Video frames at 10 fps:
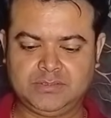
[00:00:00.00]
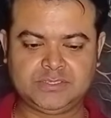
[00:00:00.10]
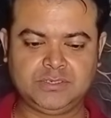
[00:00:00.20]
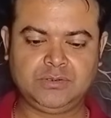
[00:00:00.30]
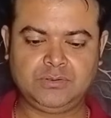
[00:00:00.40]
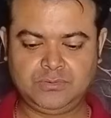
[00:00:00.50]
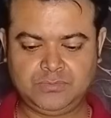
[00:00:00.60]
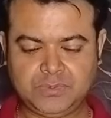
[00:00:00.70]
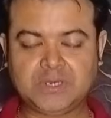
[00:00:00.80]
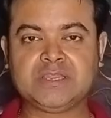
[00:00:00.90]
So
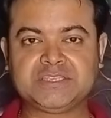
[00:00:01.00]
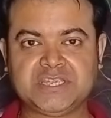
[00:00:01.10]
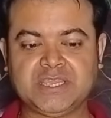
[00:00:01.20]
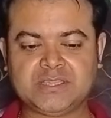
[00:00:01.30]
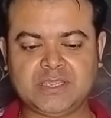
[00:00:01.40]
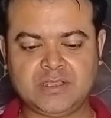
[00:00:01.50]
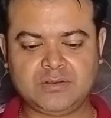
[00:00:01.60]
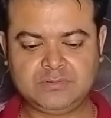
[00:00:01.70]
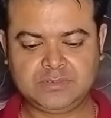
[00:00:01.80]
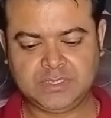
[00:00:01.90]
we're going to check that
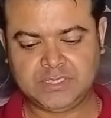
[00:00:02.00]
out.